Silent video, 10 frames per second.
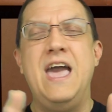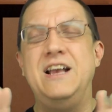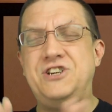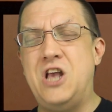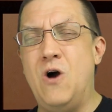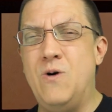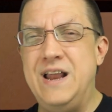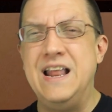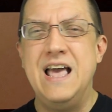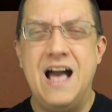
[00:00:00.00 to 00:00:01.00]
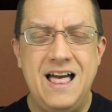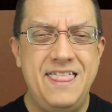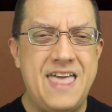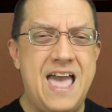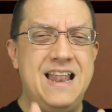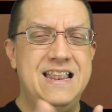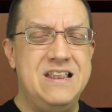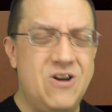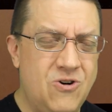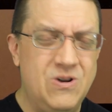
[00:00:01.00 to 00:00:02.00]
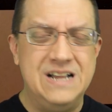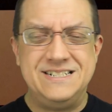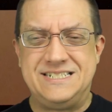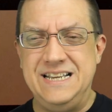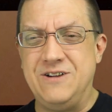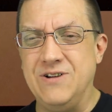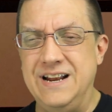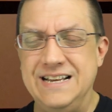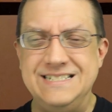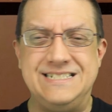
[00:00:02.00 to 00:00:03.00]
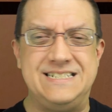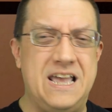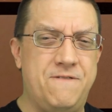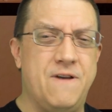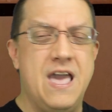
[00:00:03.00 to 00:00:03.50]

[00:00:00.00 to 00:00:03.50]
showing that no secret is safe,